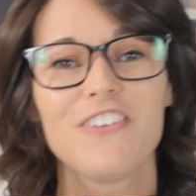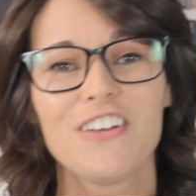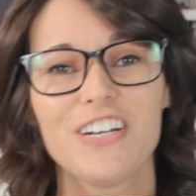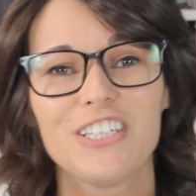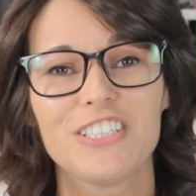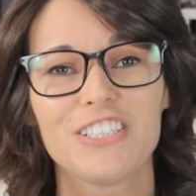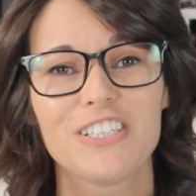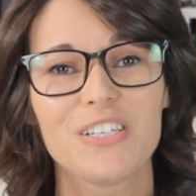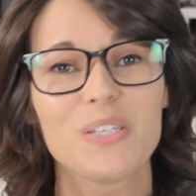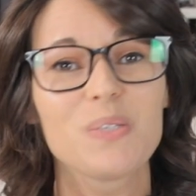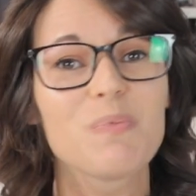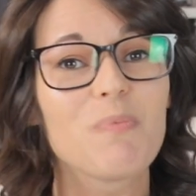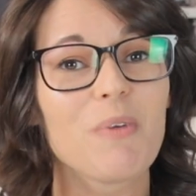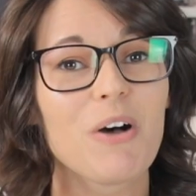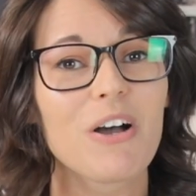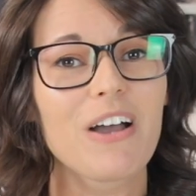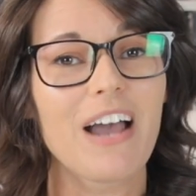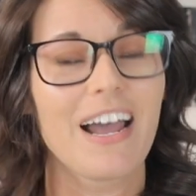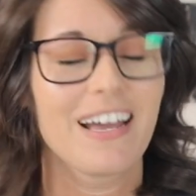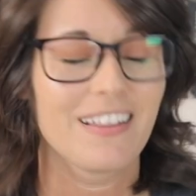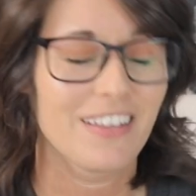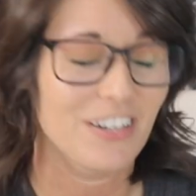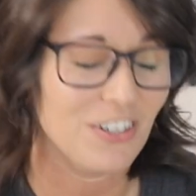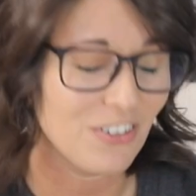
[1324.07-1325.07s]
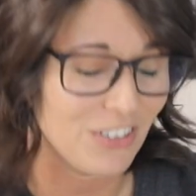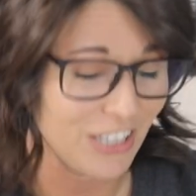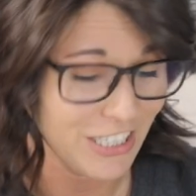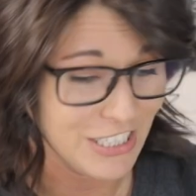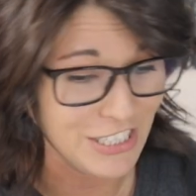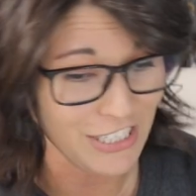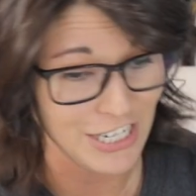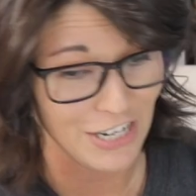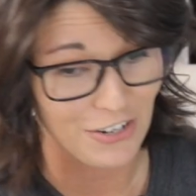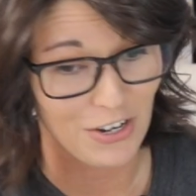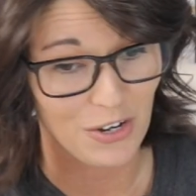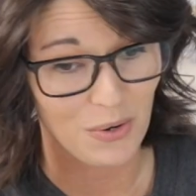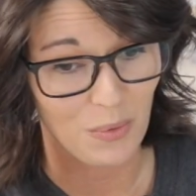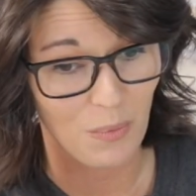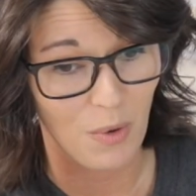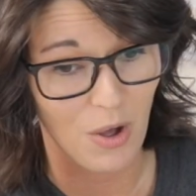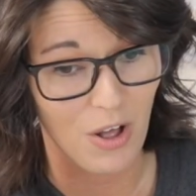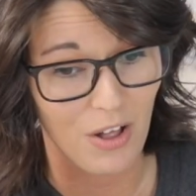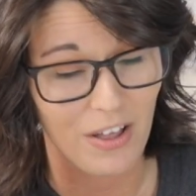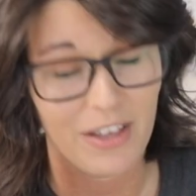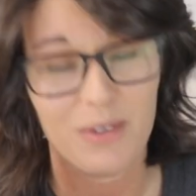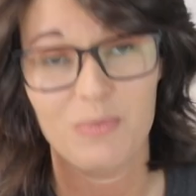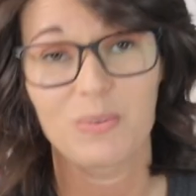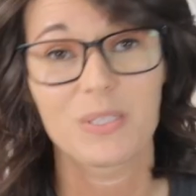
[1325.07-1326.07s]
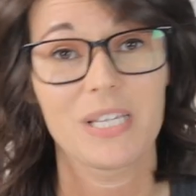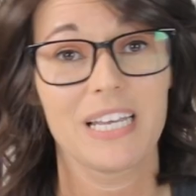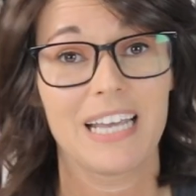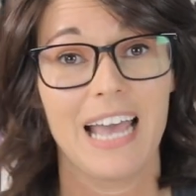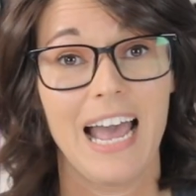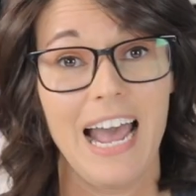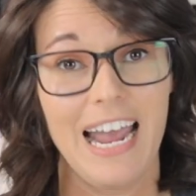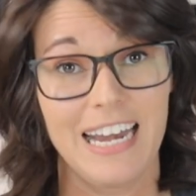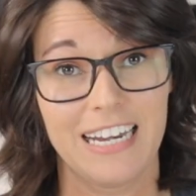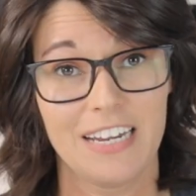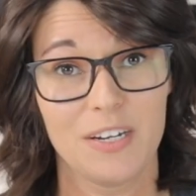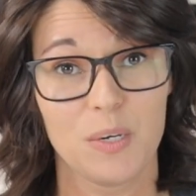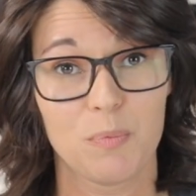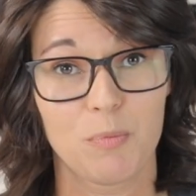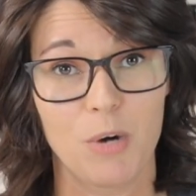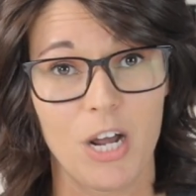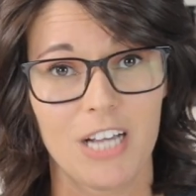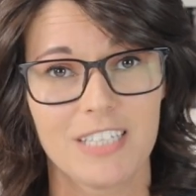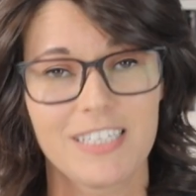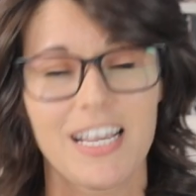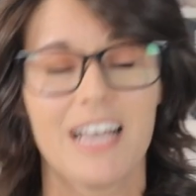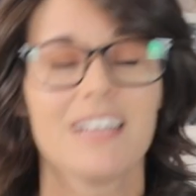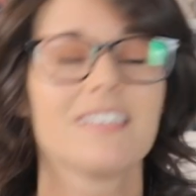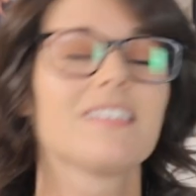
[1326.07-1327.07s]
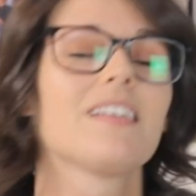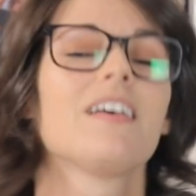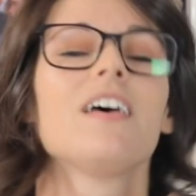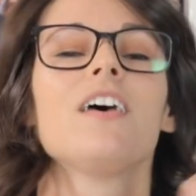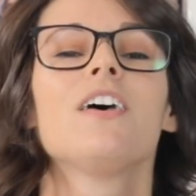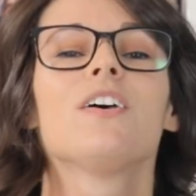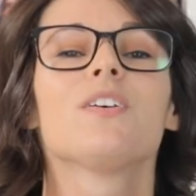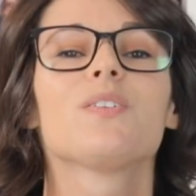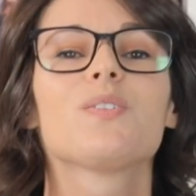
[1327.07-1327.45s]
finished this book, I literally stared at a wall and was like, I need to process.